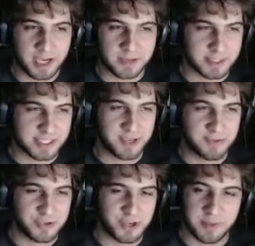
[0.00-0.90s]
with the silver
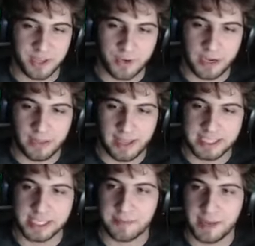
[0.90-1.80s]
trim and the green lights, and
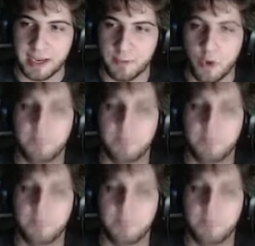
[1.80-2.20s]
it might get warm.